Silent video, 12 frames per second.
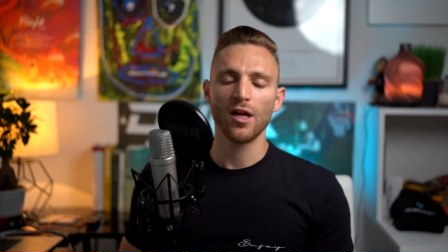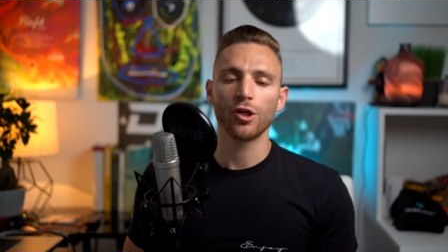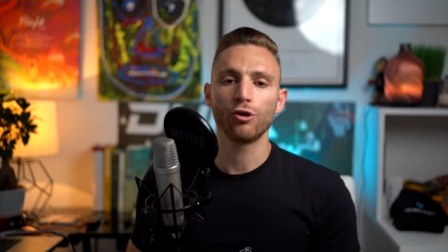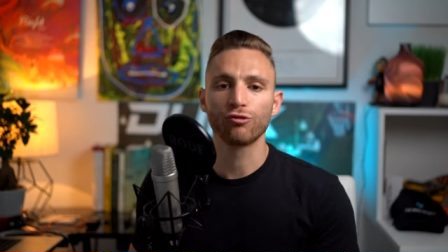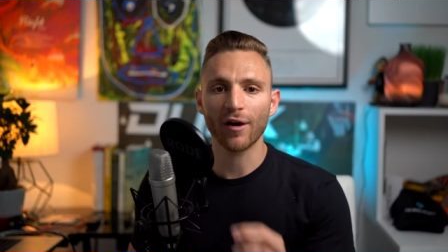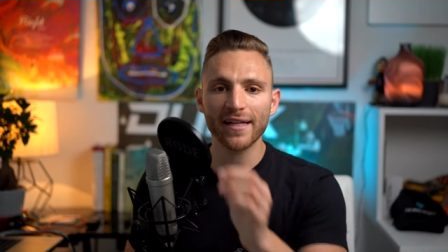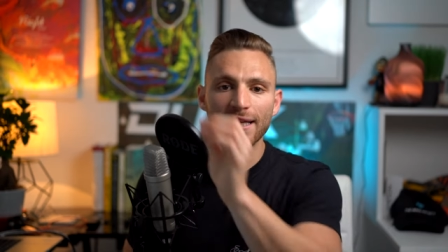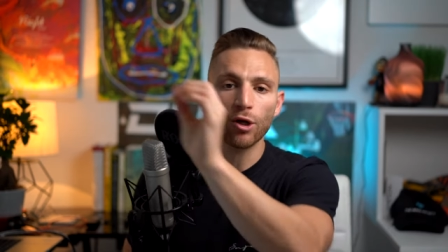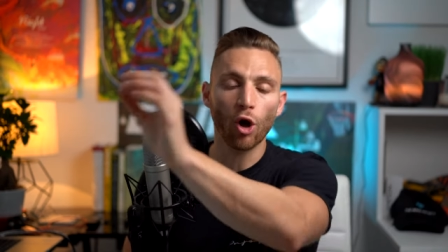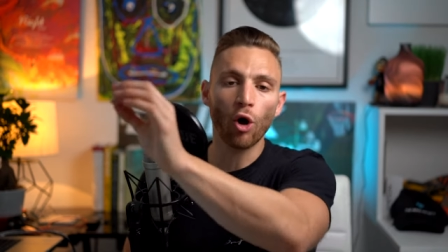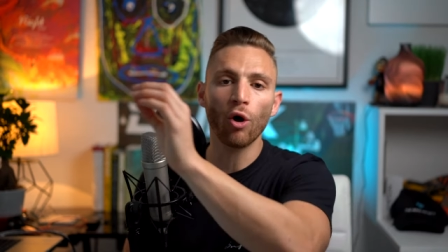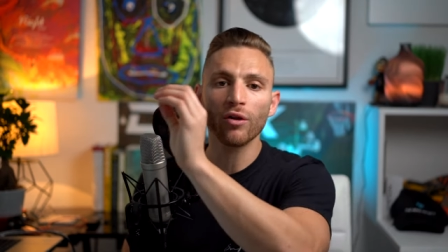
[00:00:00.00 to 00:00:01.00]
You write down
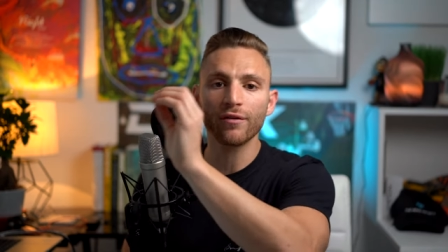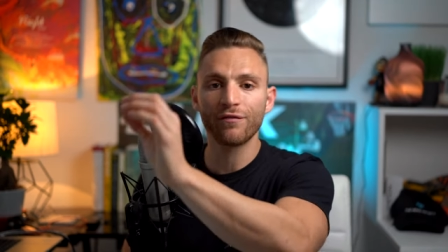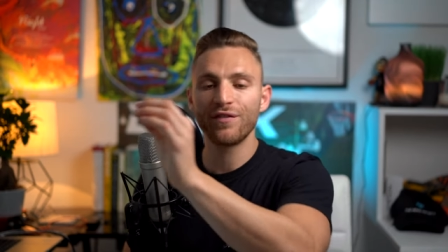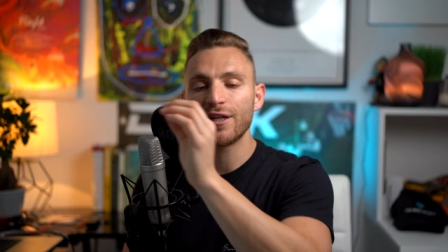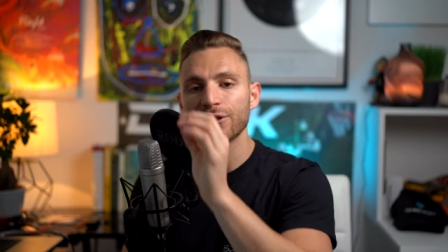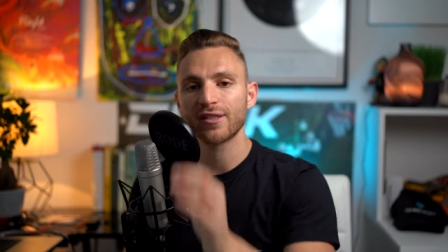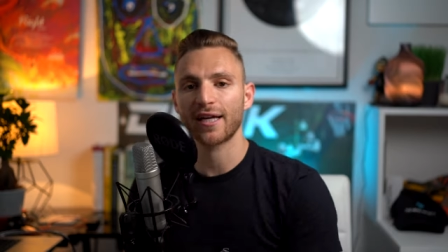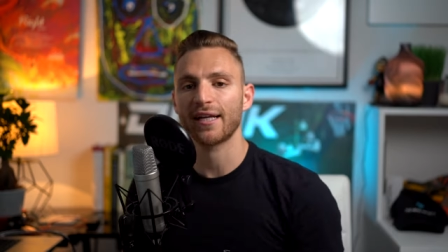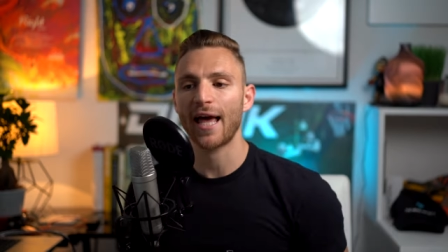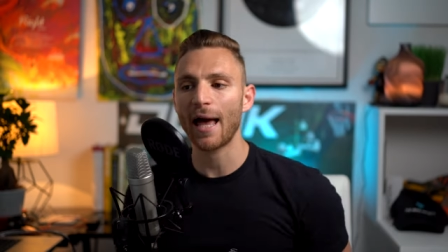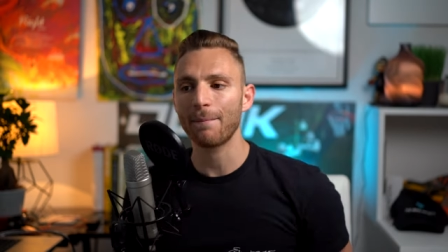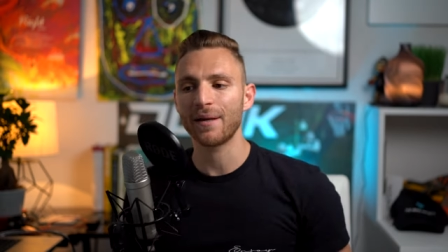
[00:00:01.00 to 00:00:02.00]
all the fears that
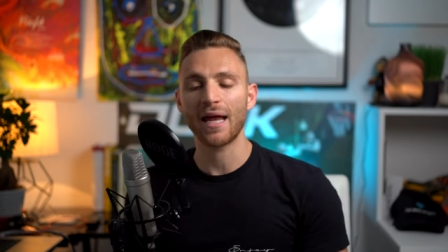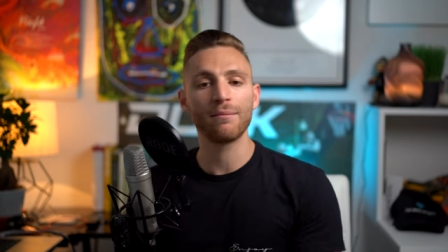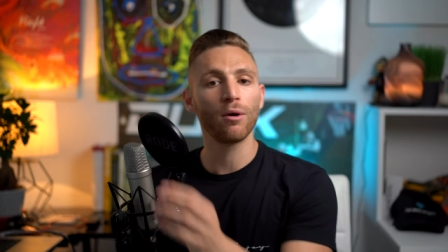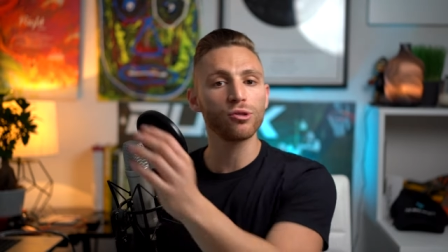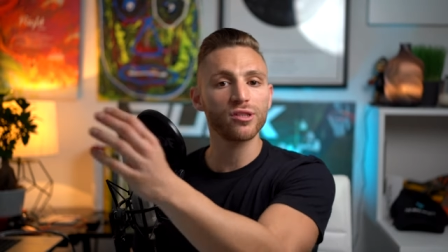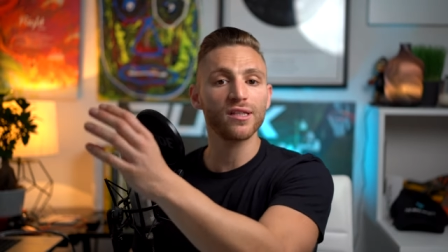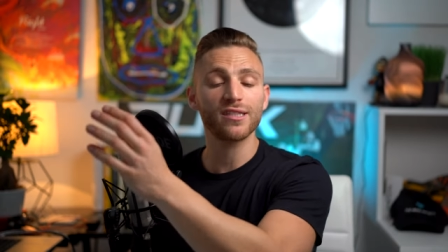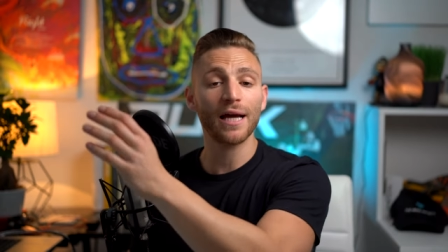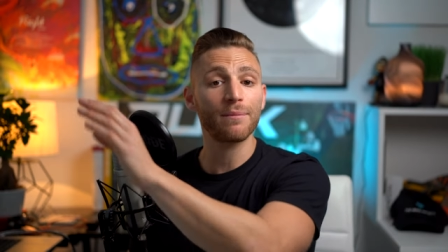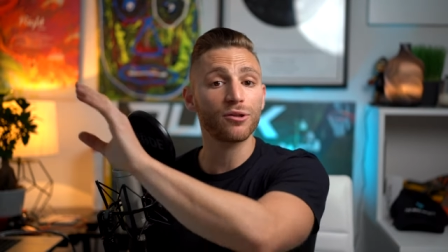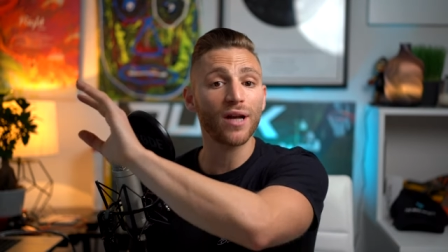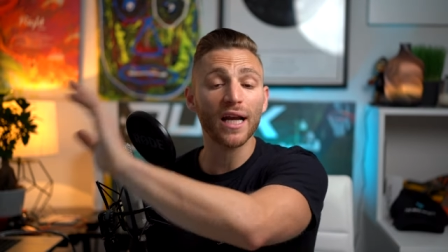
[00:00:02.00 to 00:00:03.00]
can happen, and most of the
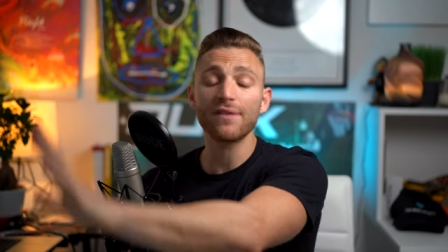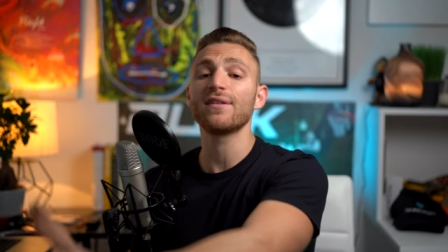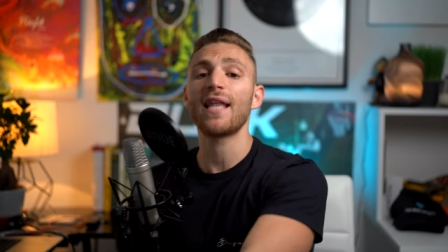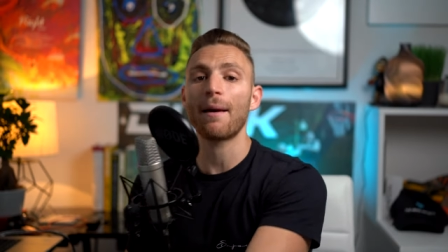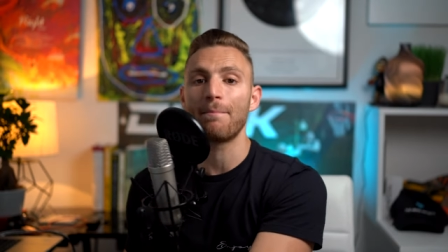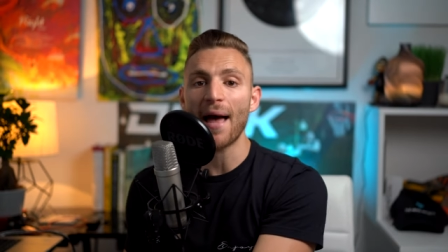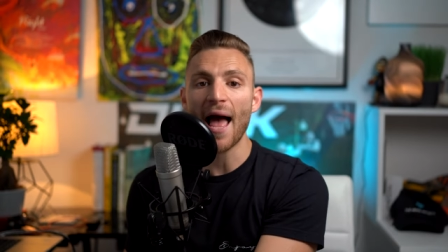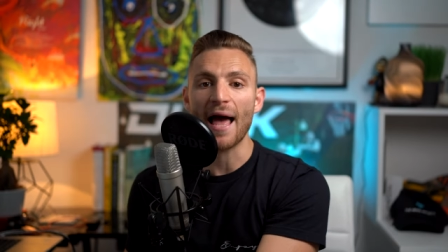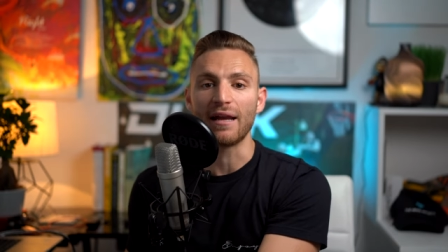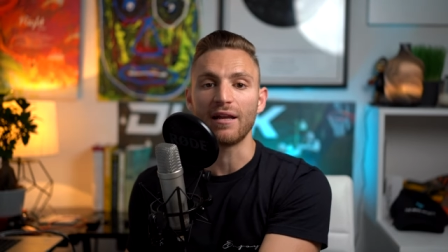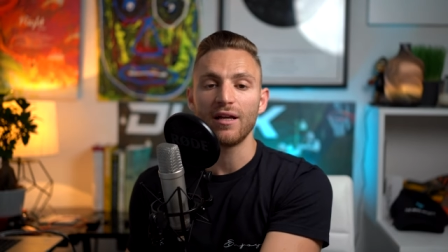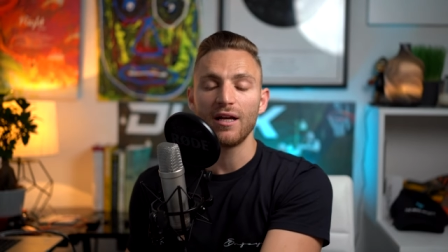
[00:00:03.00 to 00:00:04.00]
time, they're not even that
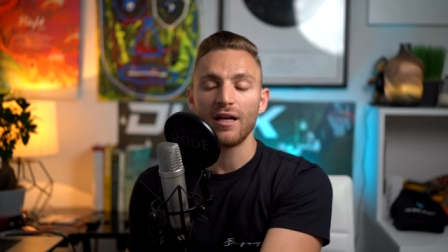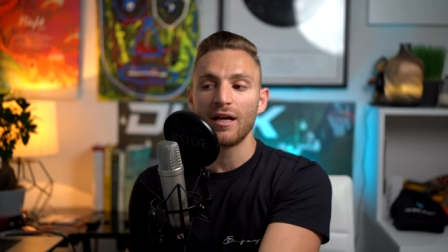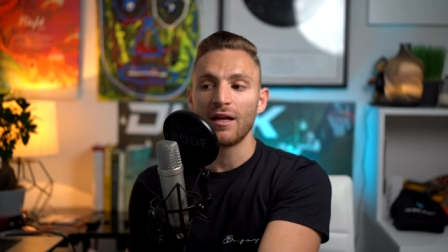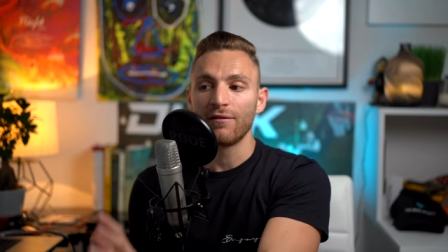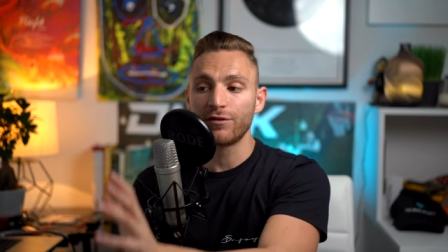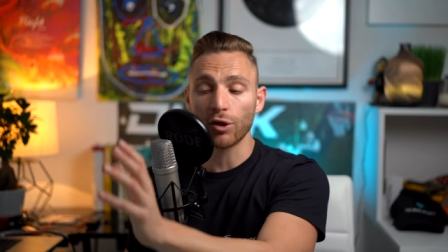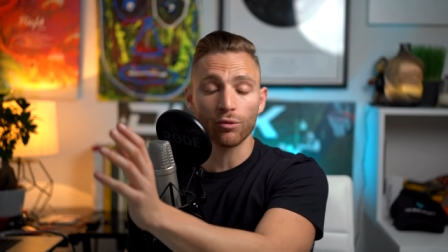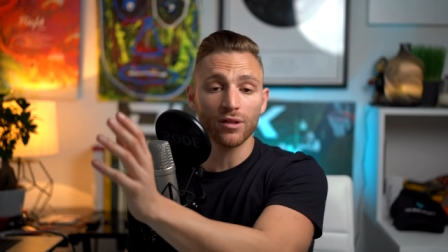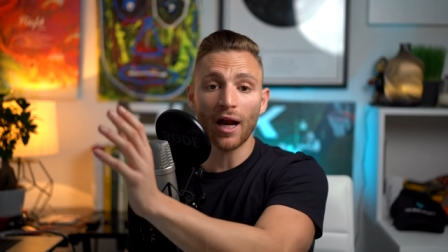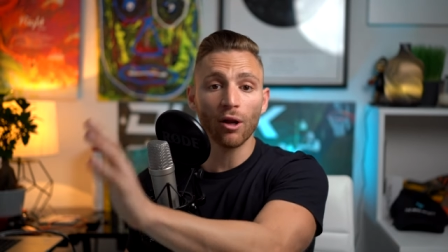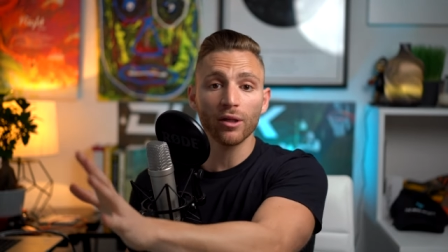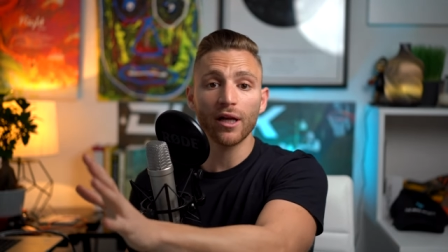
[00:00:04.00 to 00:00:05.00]
bad. So
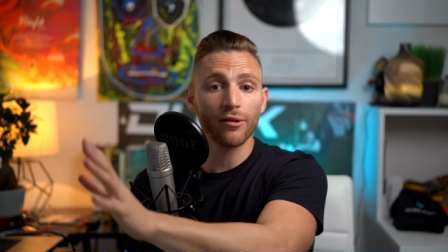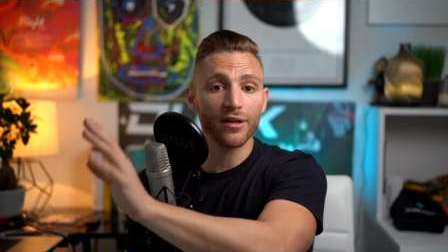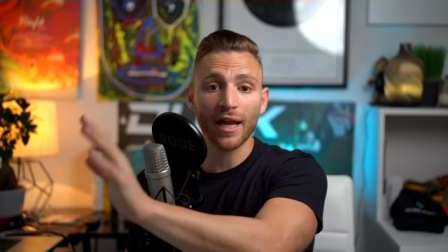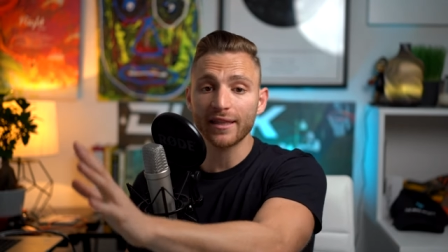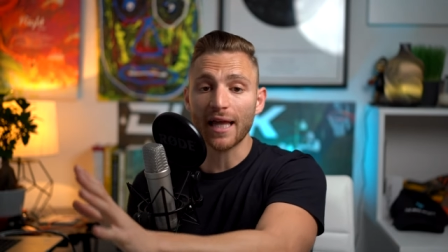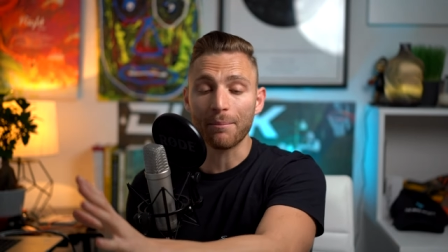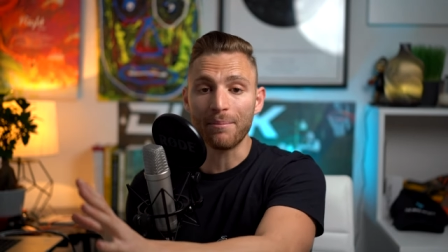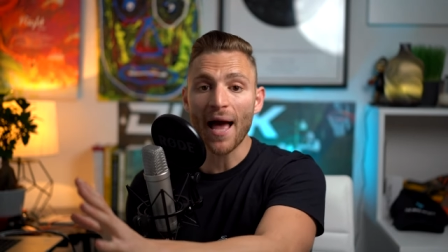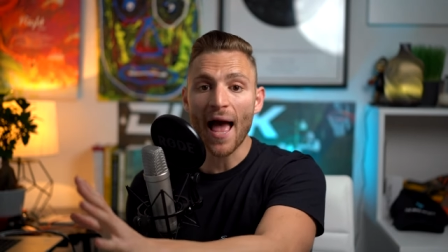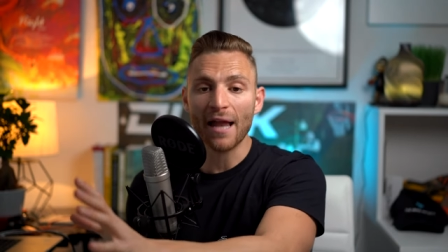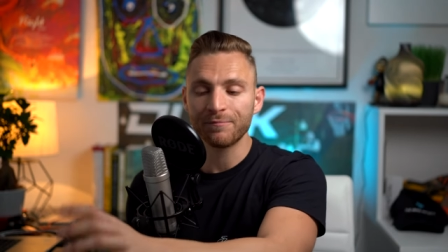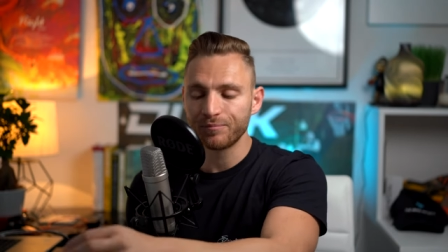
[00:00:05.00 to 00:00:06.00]
not only are they not that
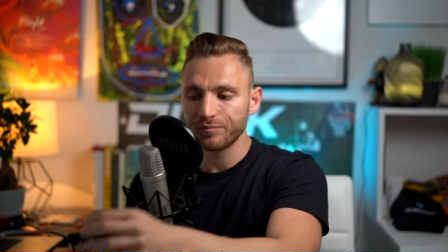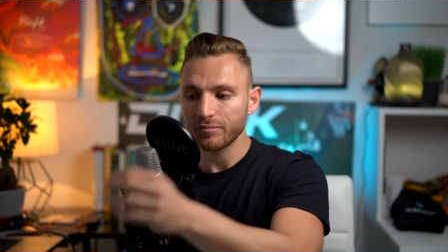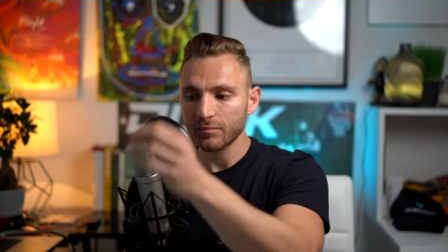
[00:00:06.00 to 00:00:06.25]
bad,